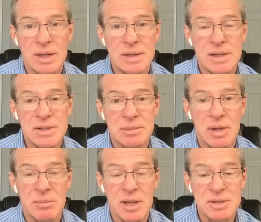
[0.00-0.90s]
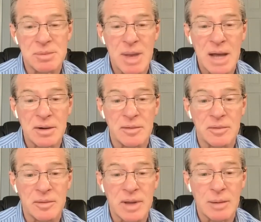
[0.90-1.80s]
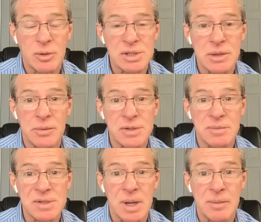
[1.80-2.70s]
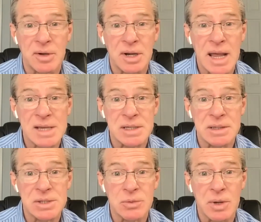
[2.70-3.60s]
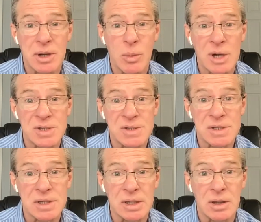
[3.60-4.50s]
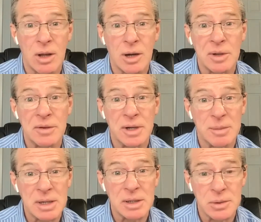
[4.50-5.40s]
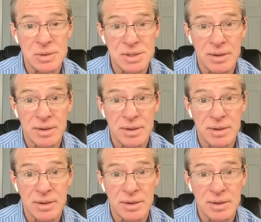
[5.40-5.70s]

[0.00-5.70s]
it, it's it's a matter of kind of pushing through some discomfort and asking these screening questions because in the long run they're going to make a huge